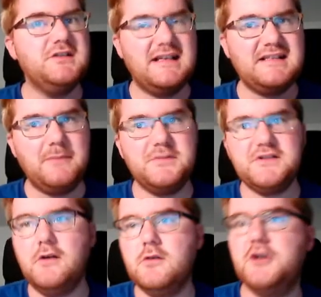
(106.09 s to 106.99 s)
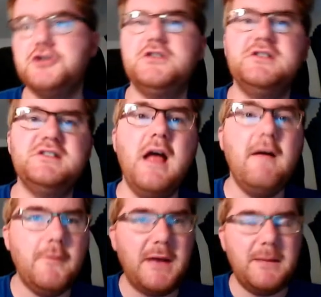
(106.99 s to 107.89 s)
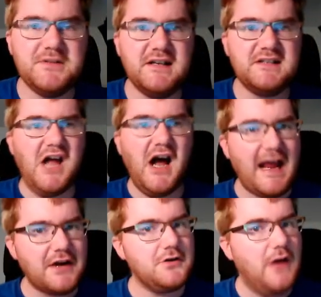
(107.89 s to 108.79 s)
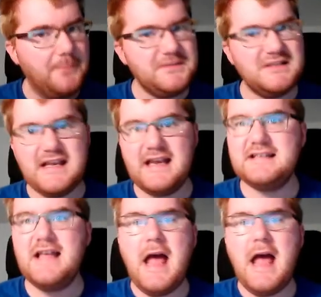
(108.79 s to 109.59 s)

the exam style questions for paper 6 are accurate, up to date,